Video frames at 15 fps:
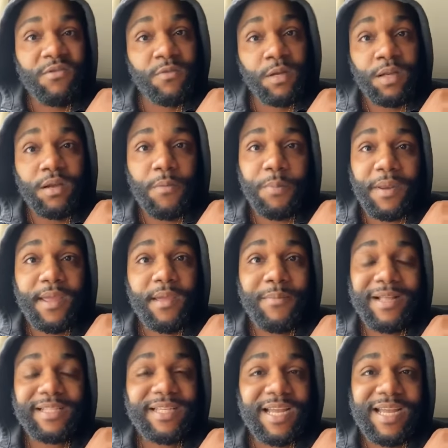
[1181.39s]
only nigga playing
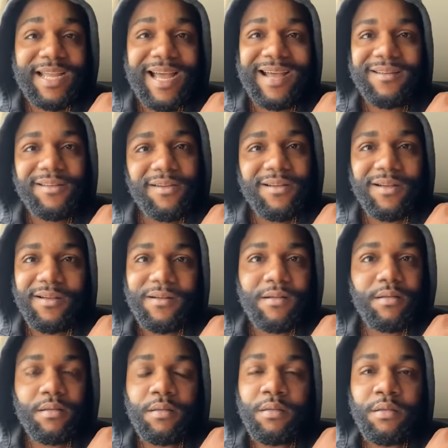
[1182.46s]
by time y'all look
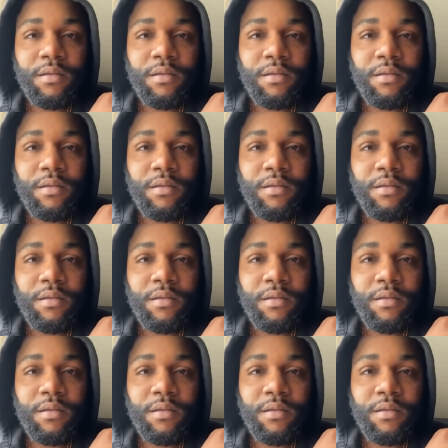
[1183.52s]
up.